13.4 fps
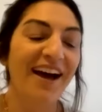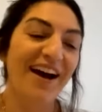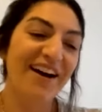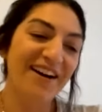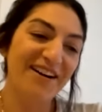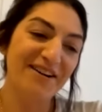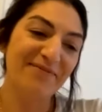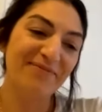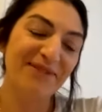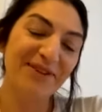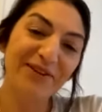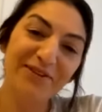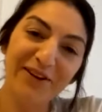Um,
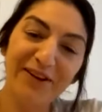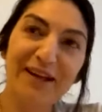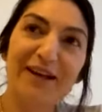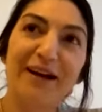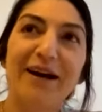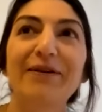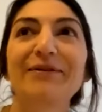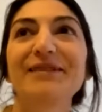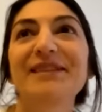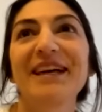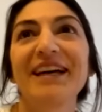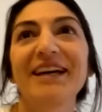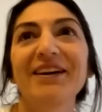so I felt like I was
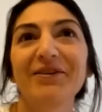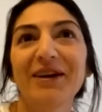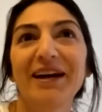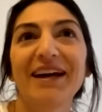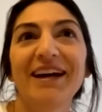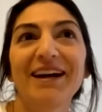like, okay,